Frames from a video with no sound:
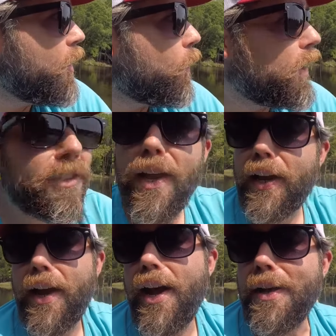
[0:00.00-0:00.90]

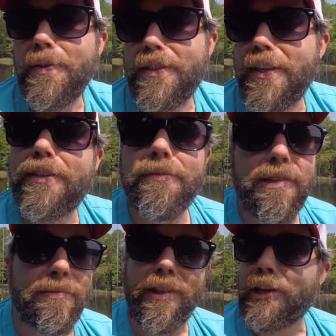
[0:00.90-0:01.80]
Wish.com is this
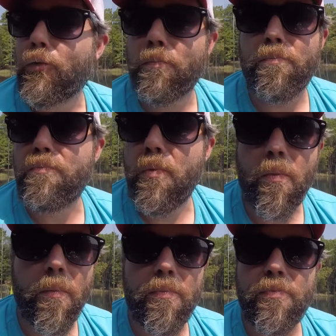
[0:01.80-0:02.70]
like
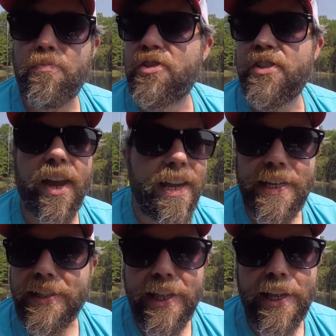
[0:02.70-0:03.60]
site
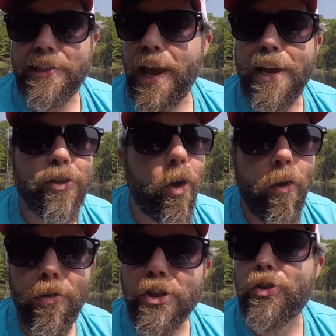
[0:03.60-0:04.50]
that has
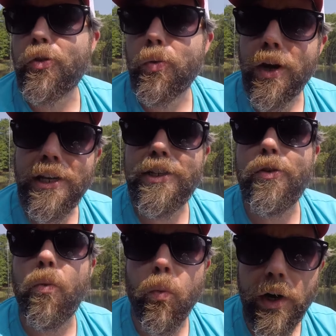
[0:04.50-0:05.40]
all this crazy
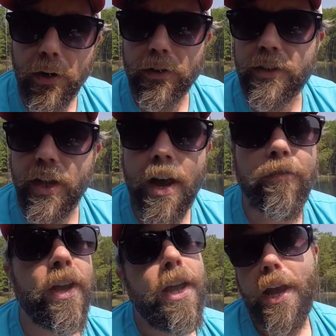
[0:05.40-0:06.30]
weird stuff,
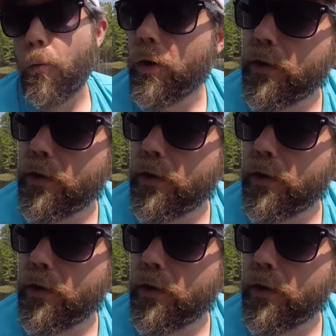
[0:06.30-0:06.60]
and one of the